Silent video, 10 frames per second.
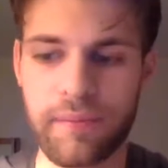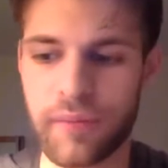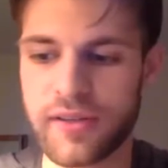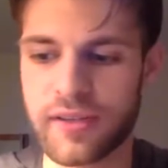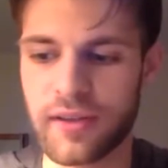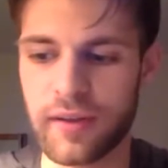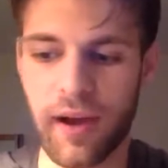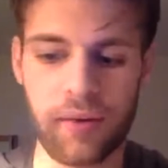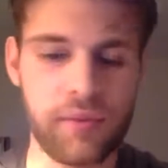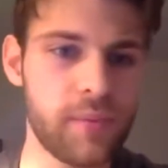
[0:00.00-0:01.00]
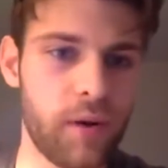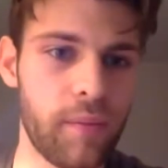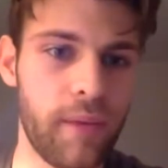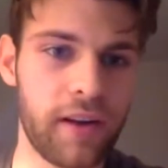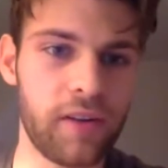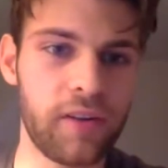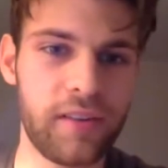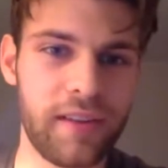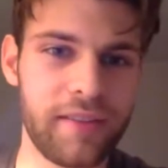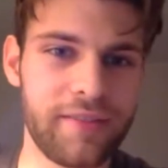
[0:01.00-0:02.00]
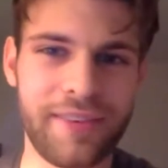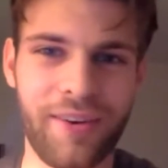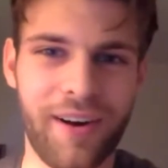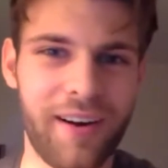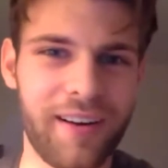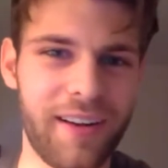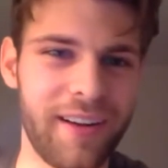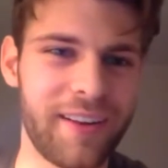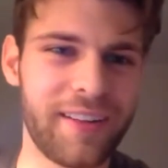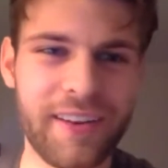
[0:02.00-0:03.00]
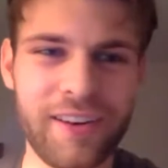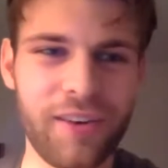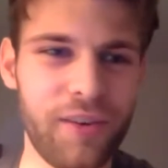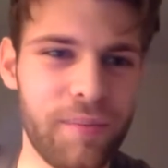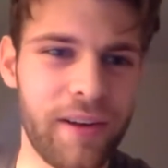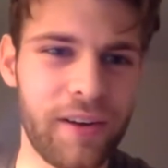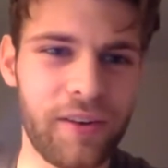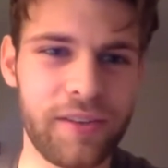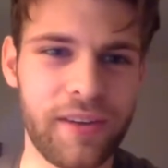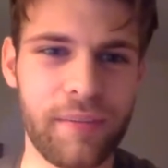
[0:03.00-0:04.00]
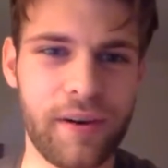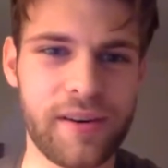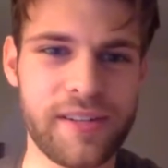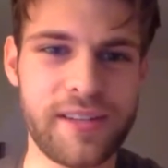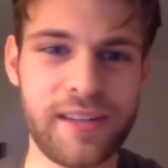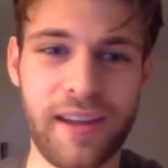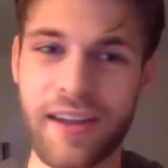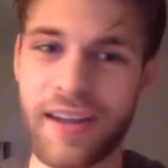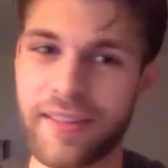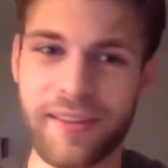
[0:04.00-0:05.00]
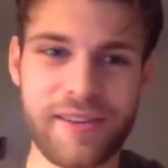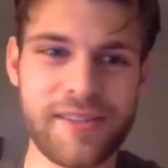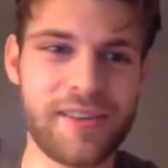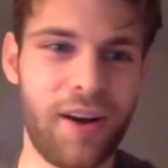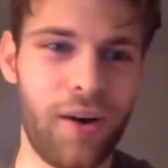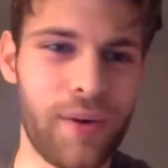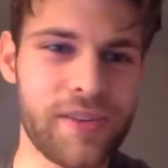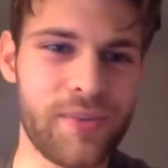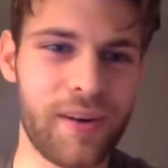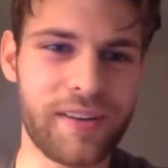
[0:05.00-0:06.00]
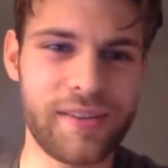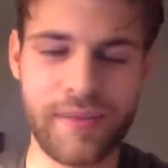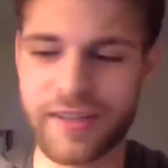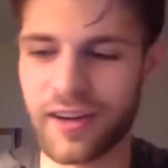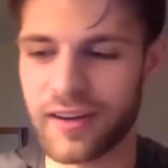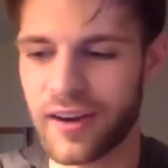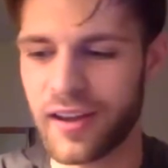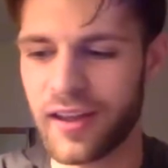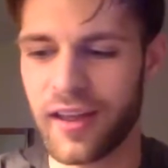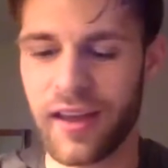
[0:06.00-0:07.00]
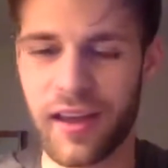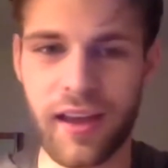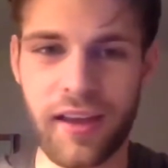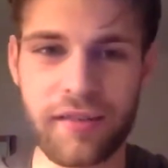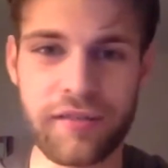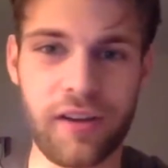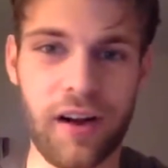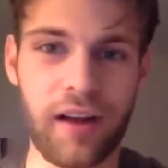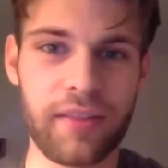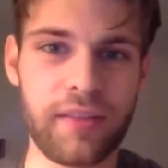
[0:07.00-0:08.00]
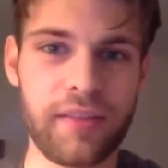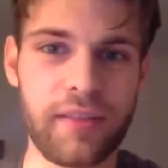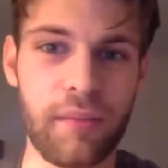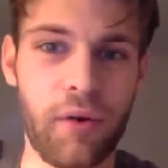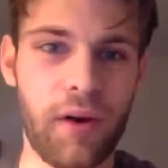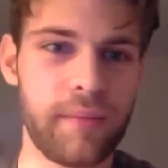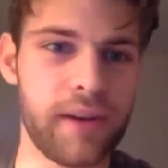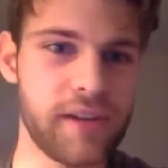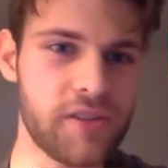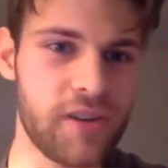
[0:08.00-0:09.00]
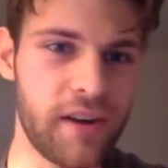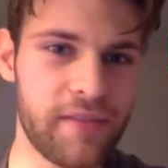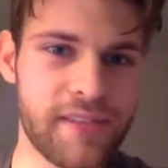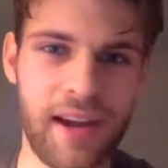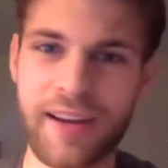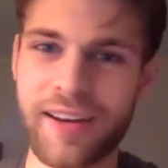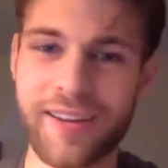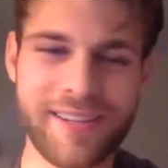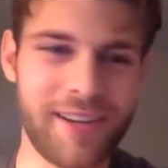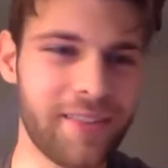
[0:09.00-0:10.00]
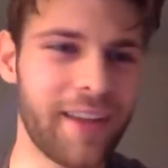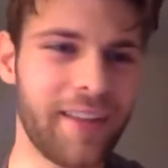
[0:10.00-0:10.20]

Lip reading: Personally, mine was more medical. If you are a clinical medical type person, there's always work to be done. If you're on the more administrative side, certainly